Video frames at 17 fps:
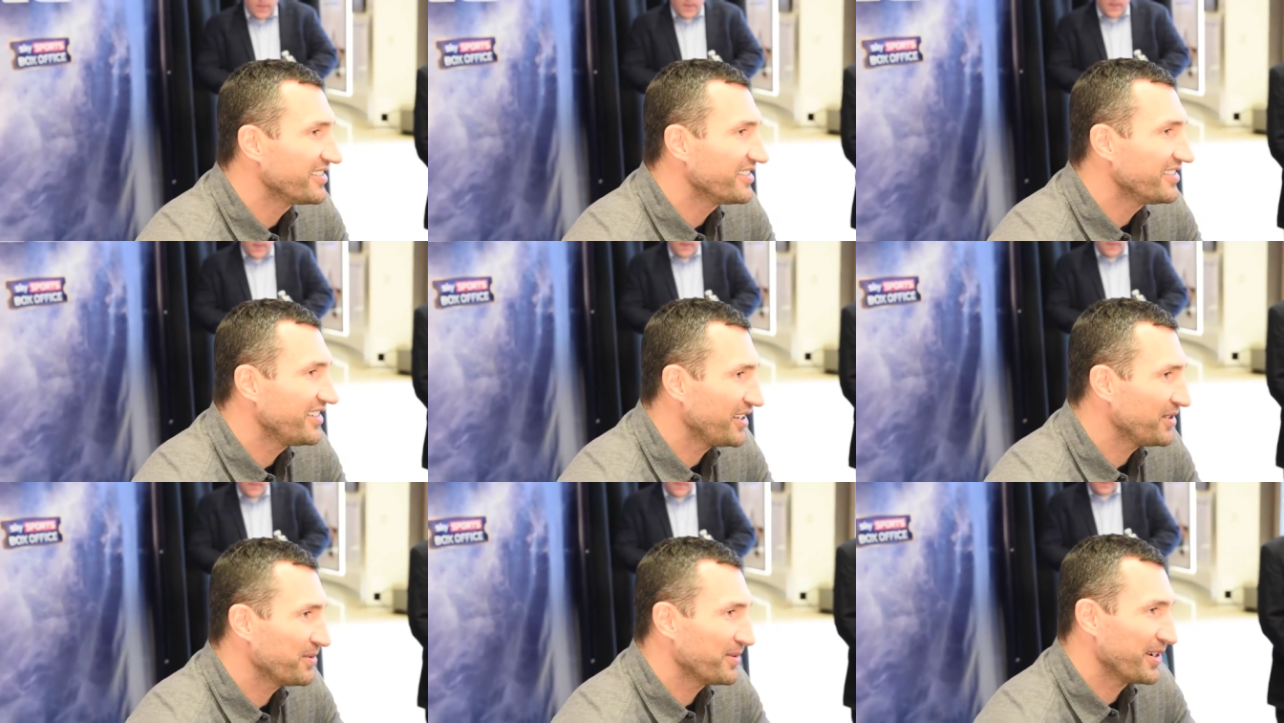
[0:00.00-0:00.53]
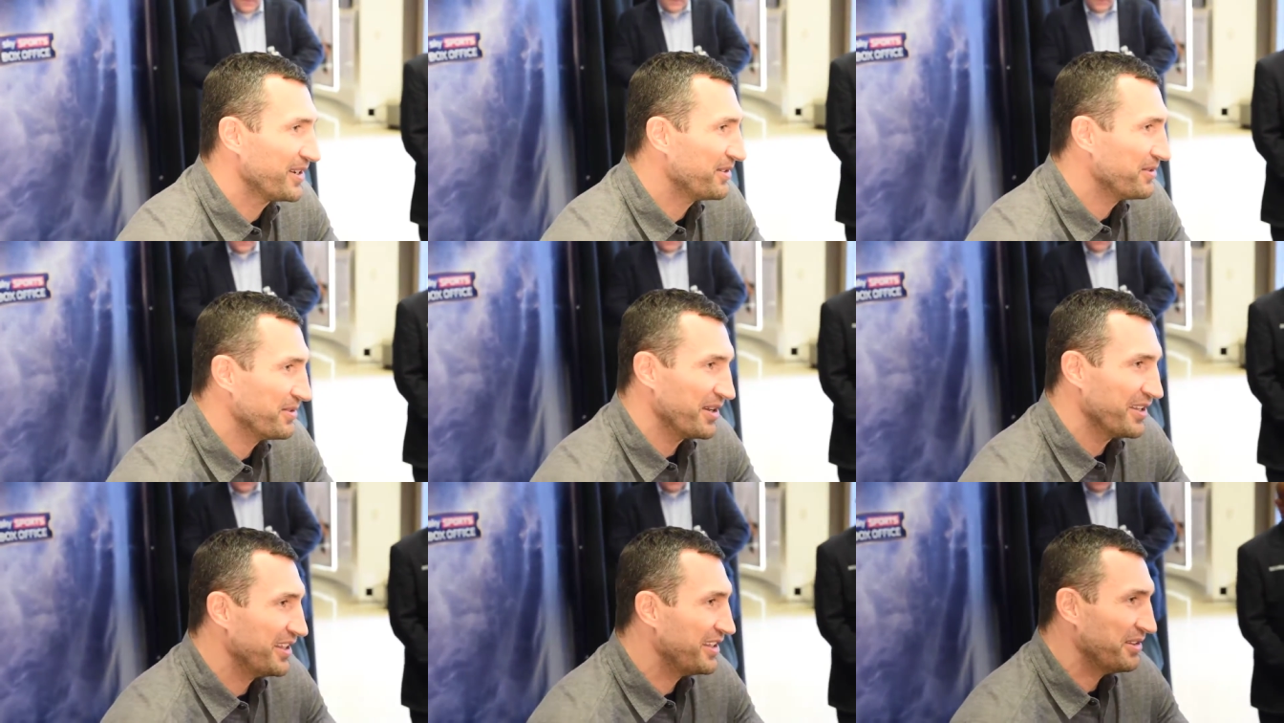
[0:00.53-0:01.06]
That's what I do,
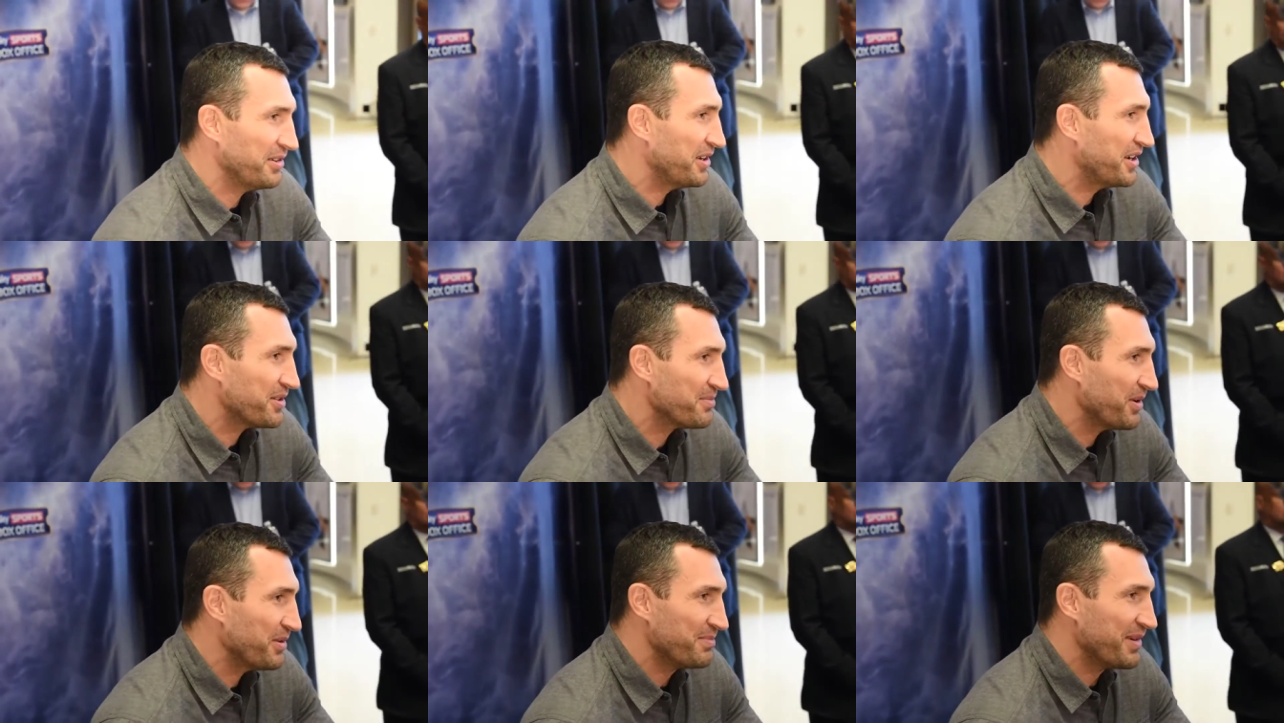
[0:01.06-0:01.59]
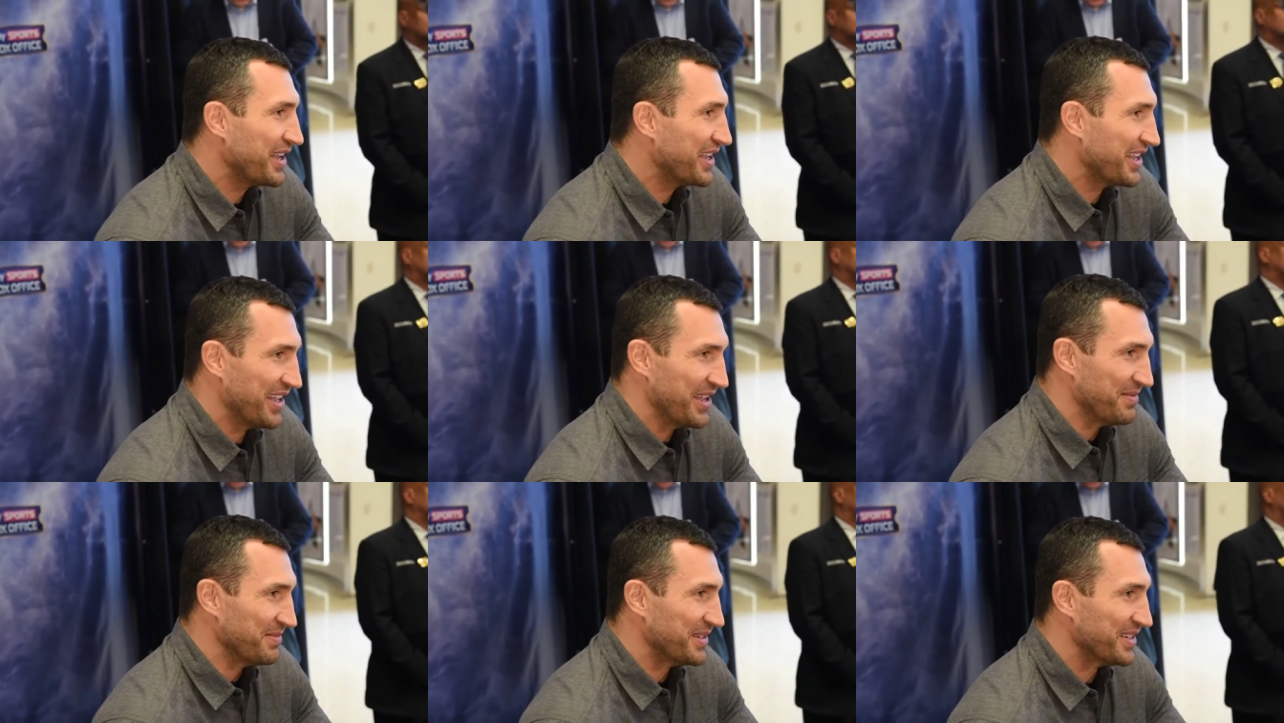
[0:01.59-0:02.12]
and I don't care about mind
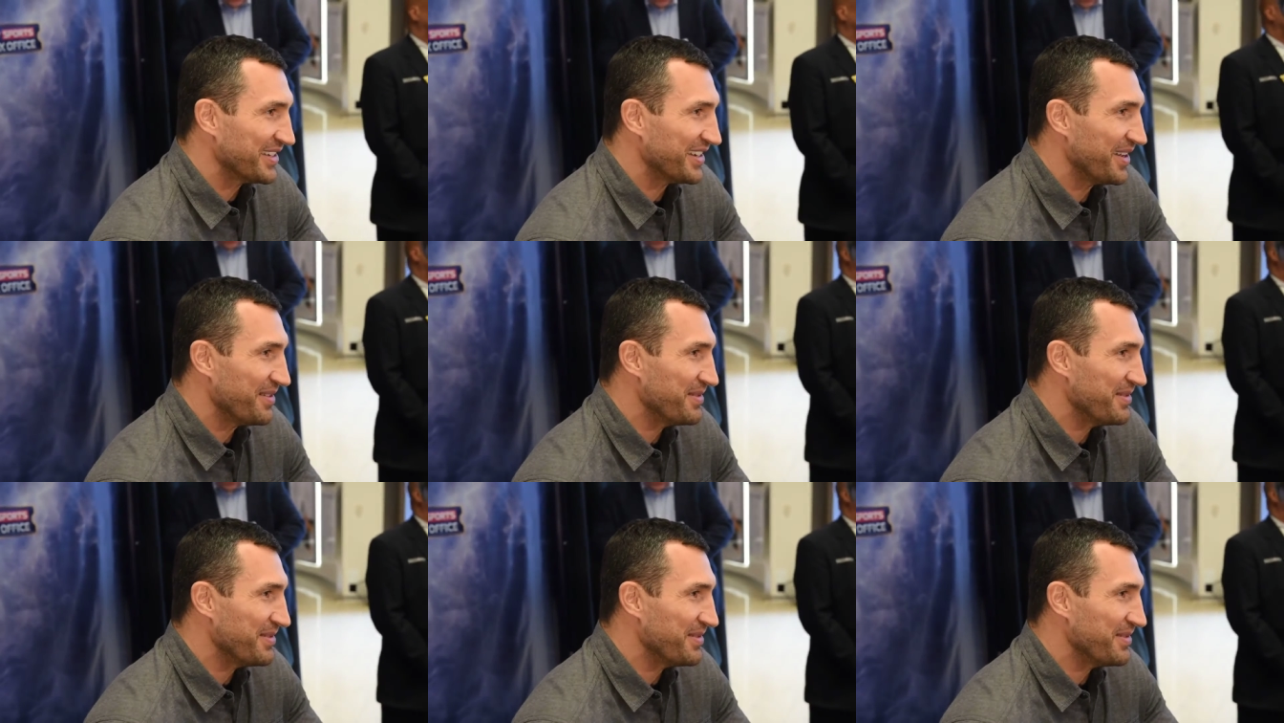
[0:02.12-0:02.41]
games.